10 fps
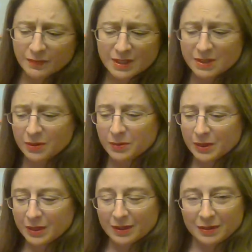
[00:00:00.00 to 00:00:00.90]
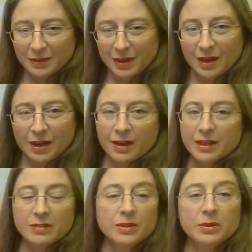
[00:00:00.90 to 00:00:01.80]
So
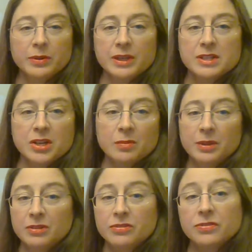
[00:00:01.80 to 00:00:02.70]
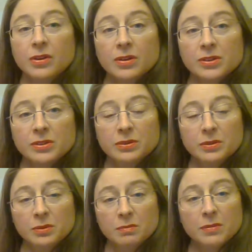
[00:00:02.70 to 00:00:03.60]
even though we extrapolate far
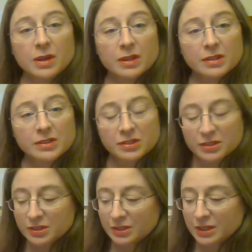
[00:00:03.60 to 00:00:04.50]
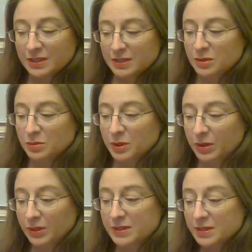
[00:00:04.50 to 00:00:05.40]
too much, it still
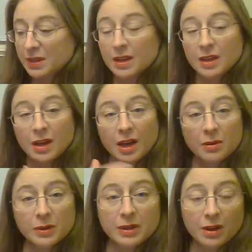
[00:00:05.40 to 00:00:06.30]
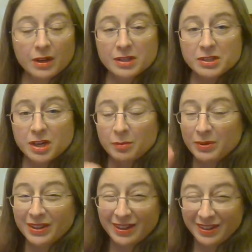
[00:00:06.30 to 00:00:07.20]
works. I would not
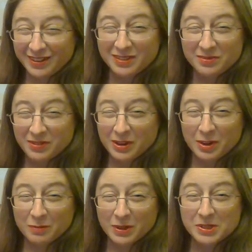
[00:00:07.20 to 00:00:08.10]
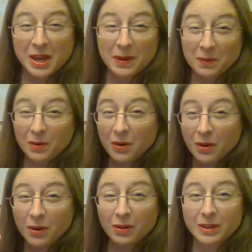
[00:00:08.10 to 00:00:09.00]
extrapolate very much at
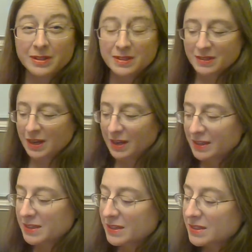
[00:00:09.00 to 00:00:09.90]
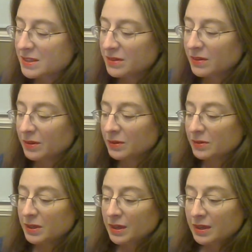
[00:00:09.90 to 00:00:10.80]
all as a scientist, though.
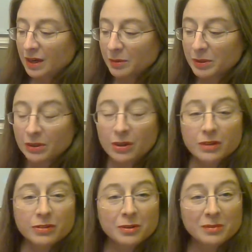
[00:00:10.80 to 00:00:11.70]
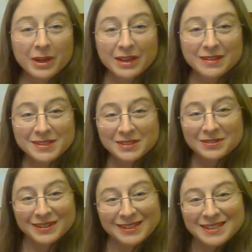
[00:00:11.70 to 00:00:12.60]
I would look for ways to
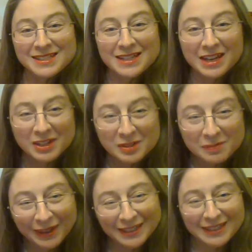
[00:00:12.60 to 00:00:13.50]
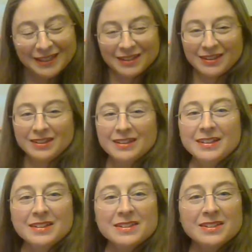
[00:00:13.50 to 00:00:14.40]
extend my data
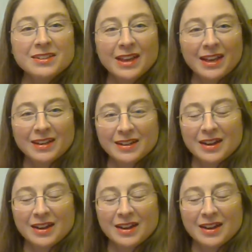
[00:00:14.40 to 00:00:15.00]
so that